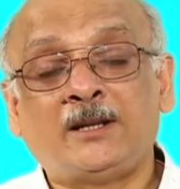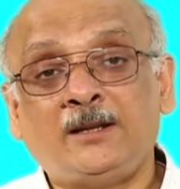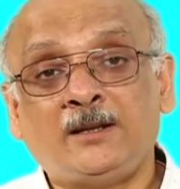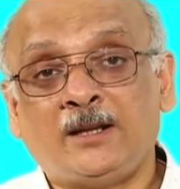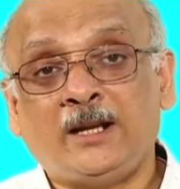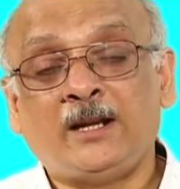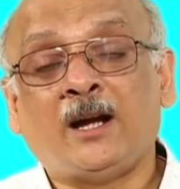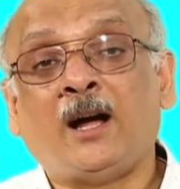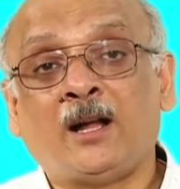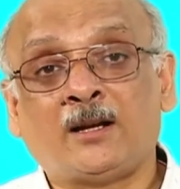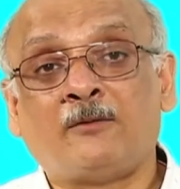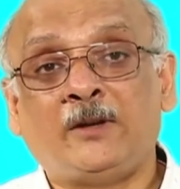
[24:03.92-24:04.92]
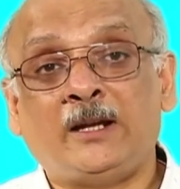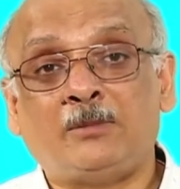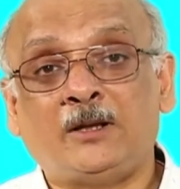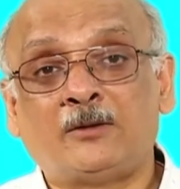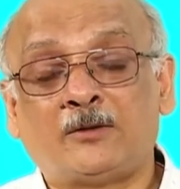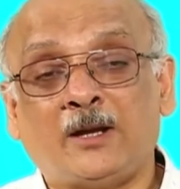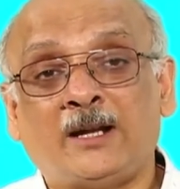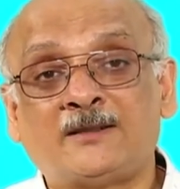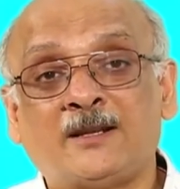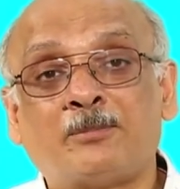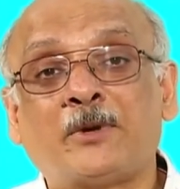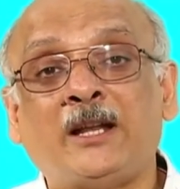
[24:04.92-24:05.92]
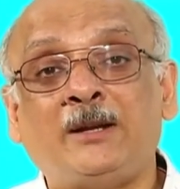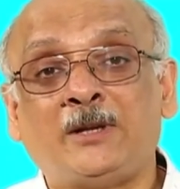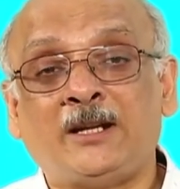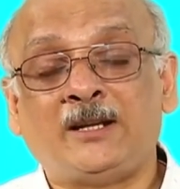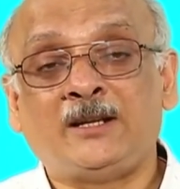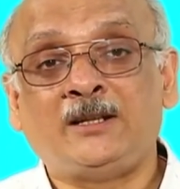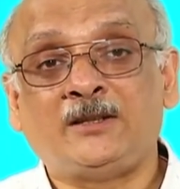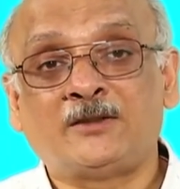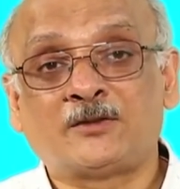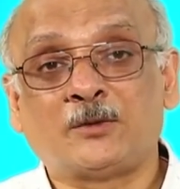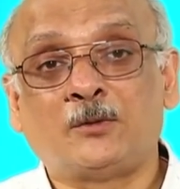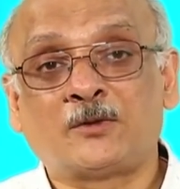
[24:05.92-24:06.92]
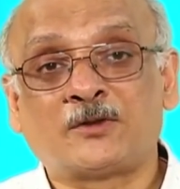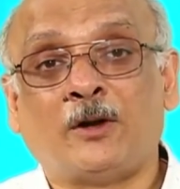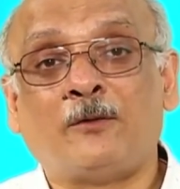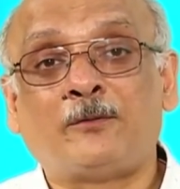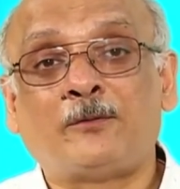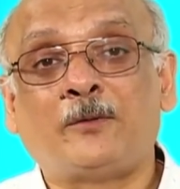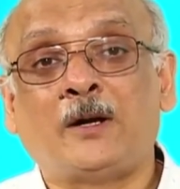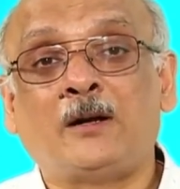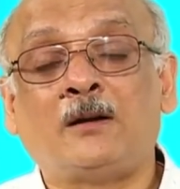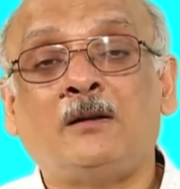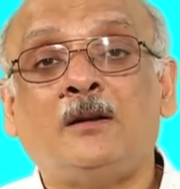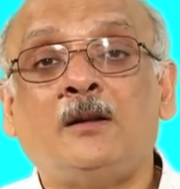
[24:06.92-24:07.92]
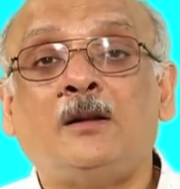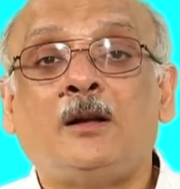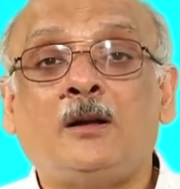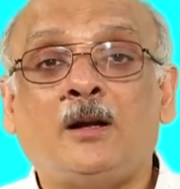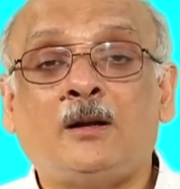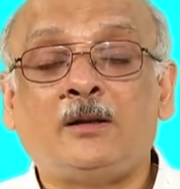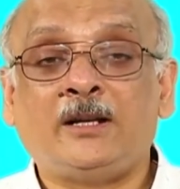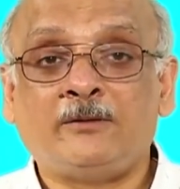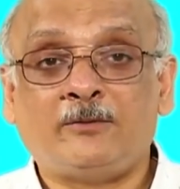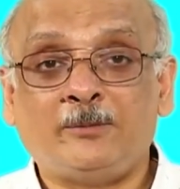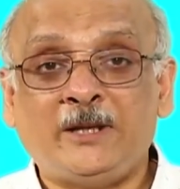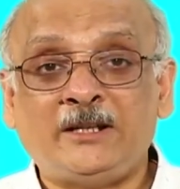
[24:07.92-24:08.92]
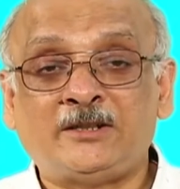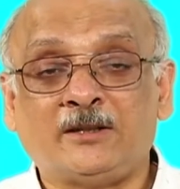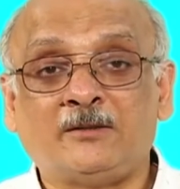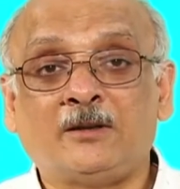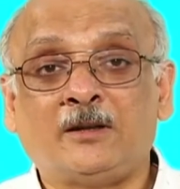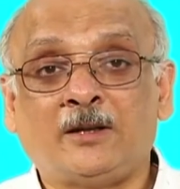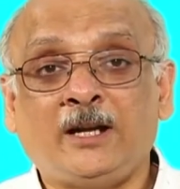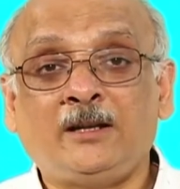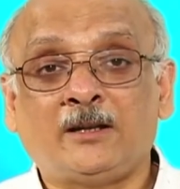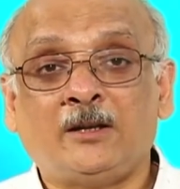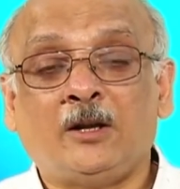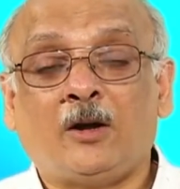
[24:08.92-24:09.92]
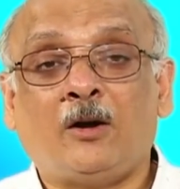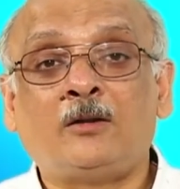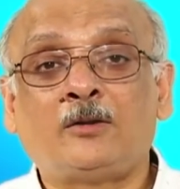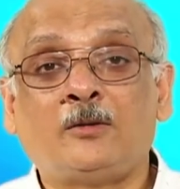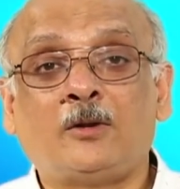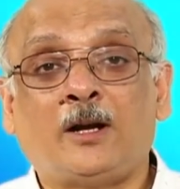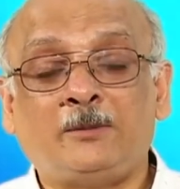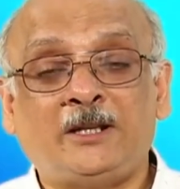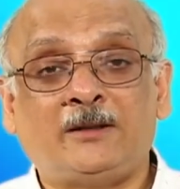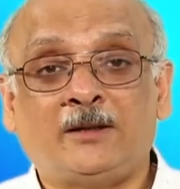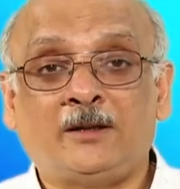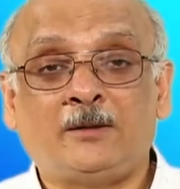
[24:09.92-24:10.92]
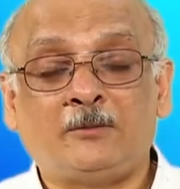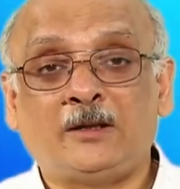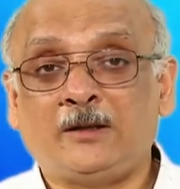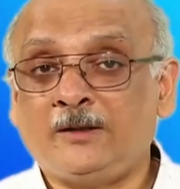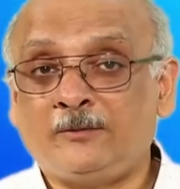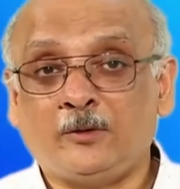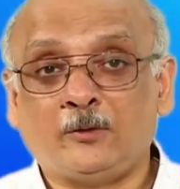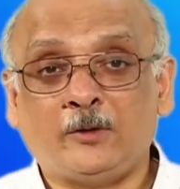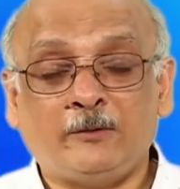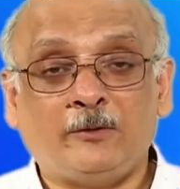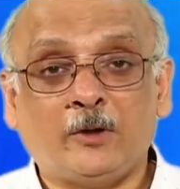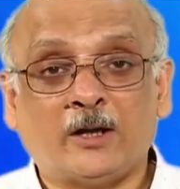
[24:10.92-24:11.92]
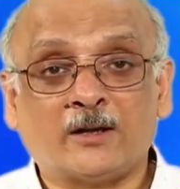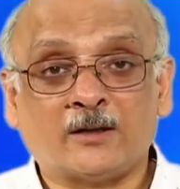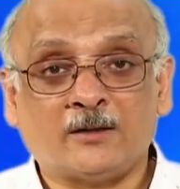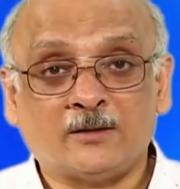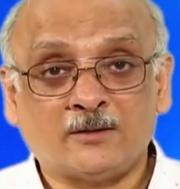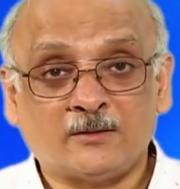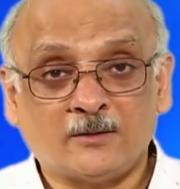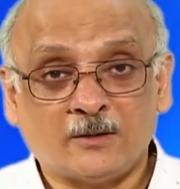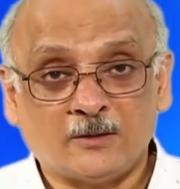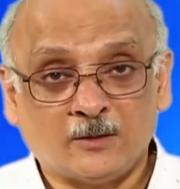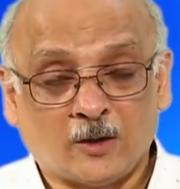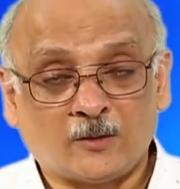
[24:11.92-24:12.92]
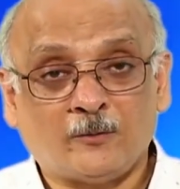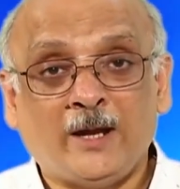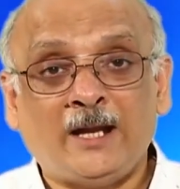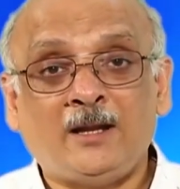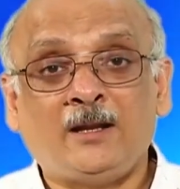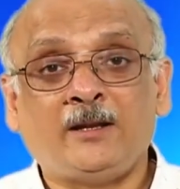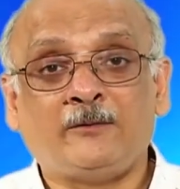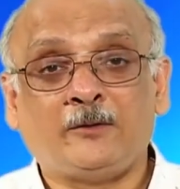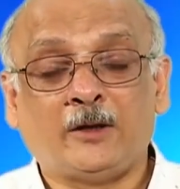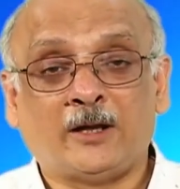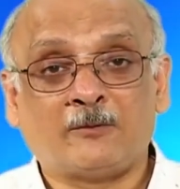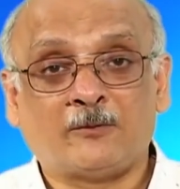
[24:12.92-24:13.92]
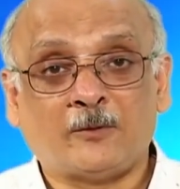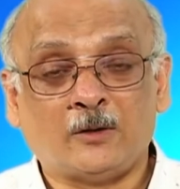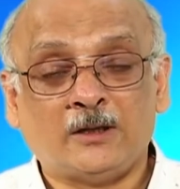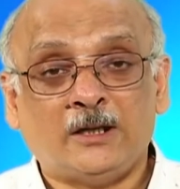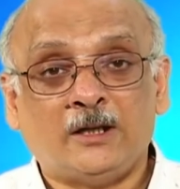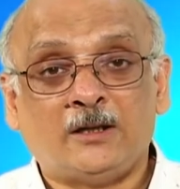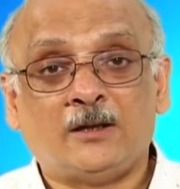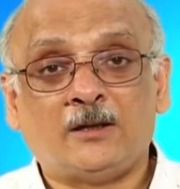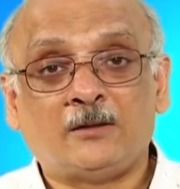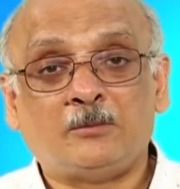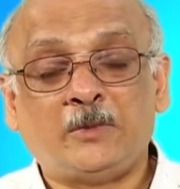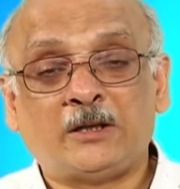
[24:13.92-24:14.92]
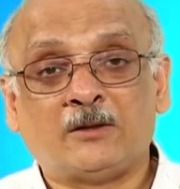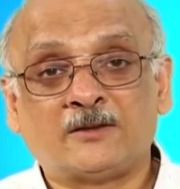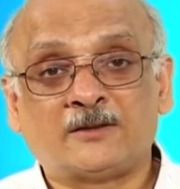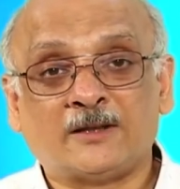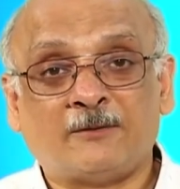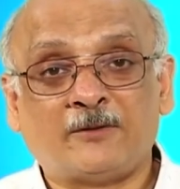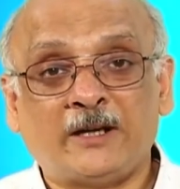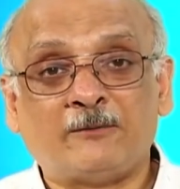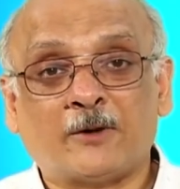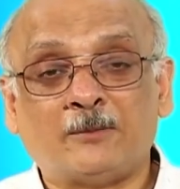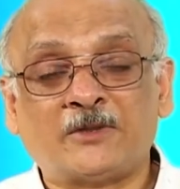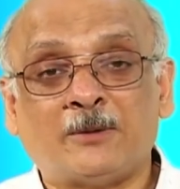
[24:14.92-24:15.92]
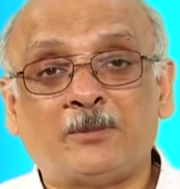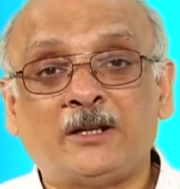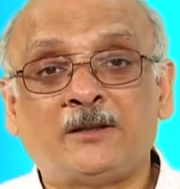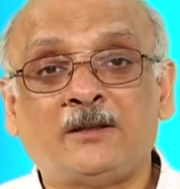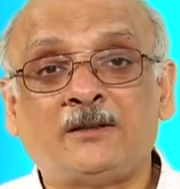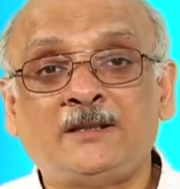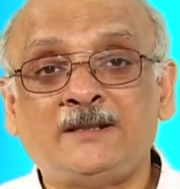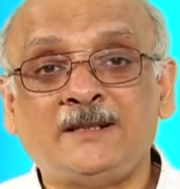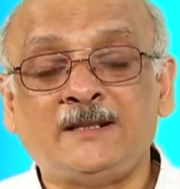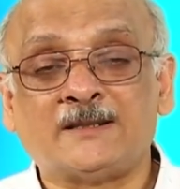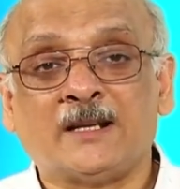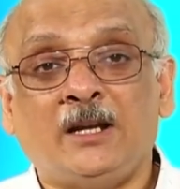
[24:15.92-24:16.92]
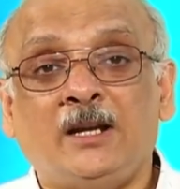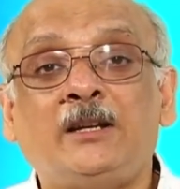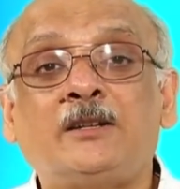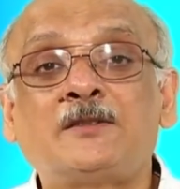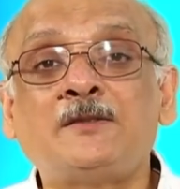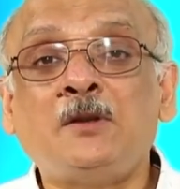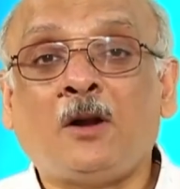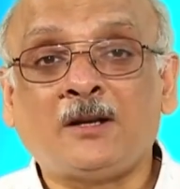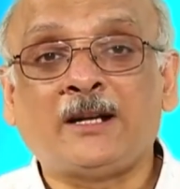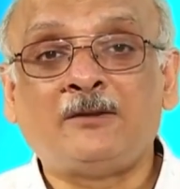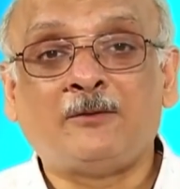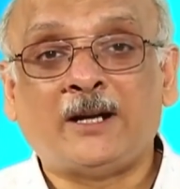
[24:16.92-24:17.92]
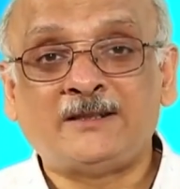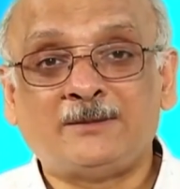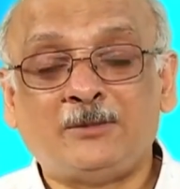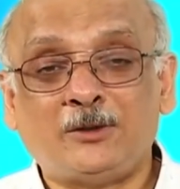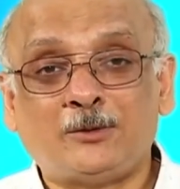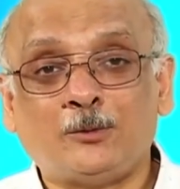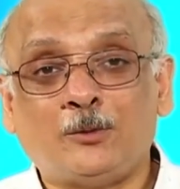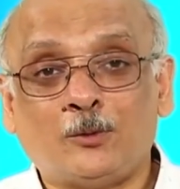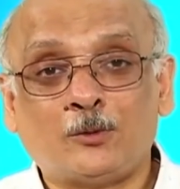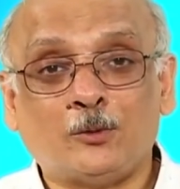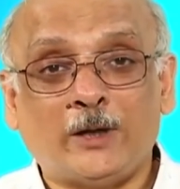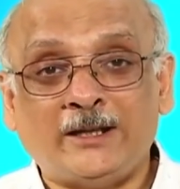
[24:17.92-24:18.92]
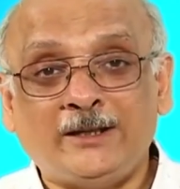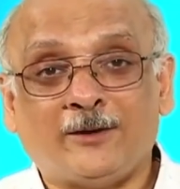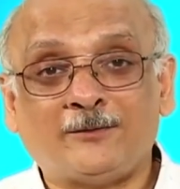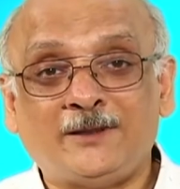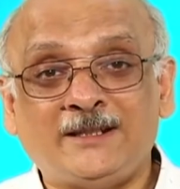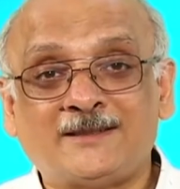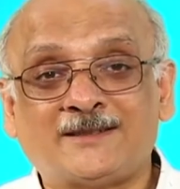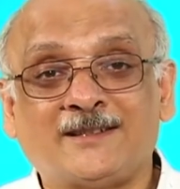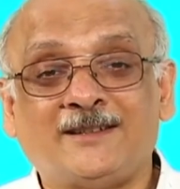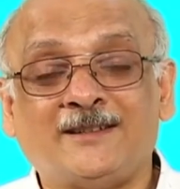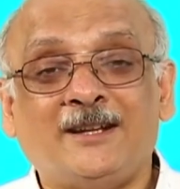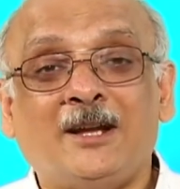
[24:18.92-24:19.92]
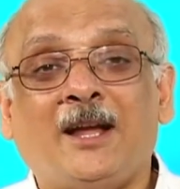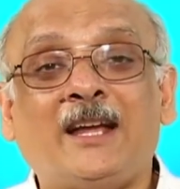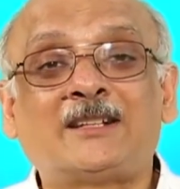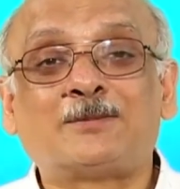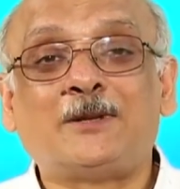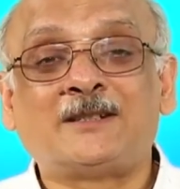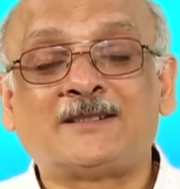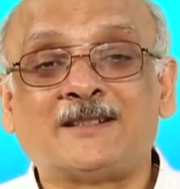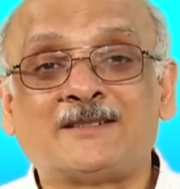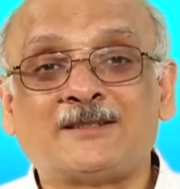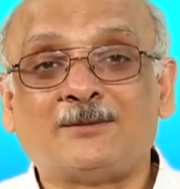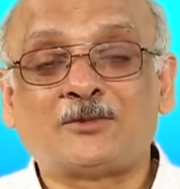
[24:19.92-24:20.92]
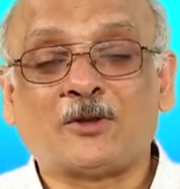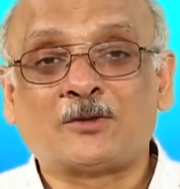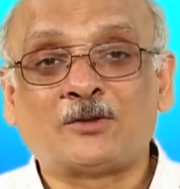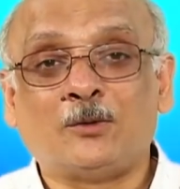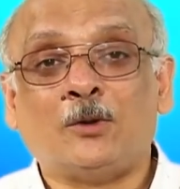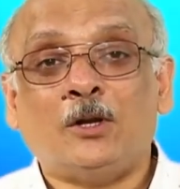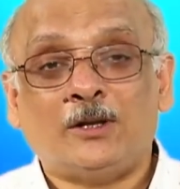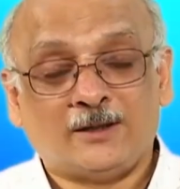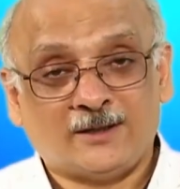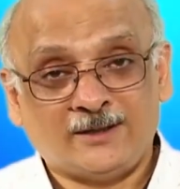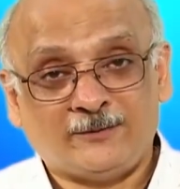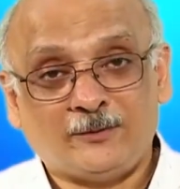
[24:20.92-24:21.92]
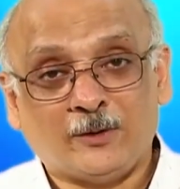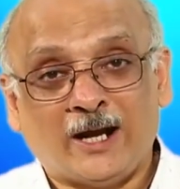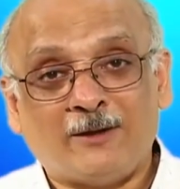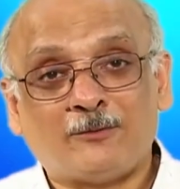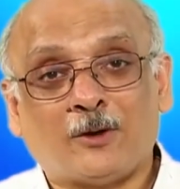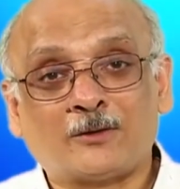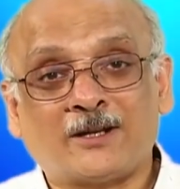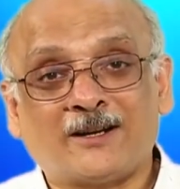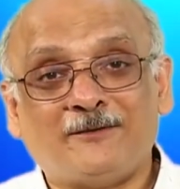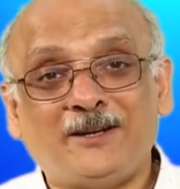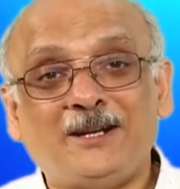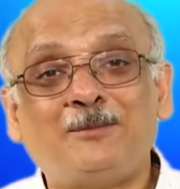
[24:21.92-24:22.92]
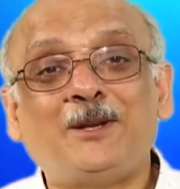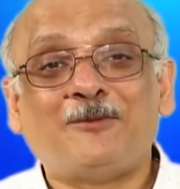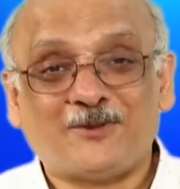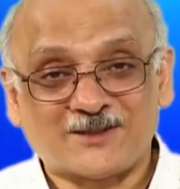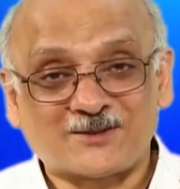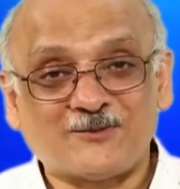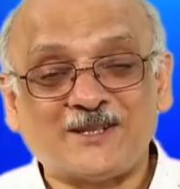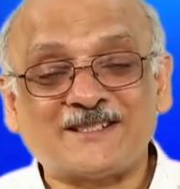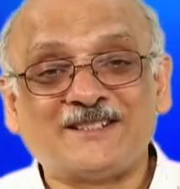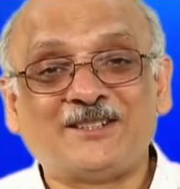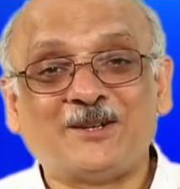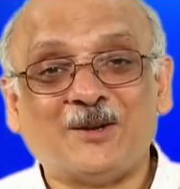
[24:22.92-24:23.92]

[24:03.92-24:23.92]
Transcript: then they are available as a preliminary source of information, right. Although if you are not well, if you are because suffering from some particular disease, it is not advisable to go to any of these expert systems or so. If you have doctor available, first visit the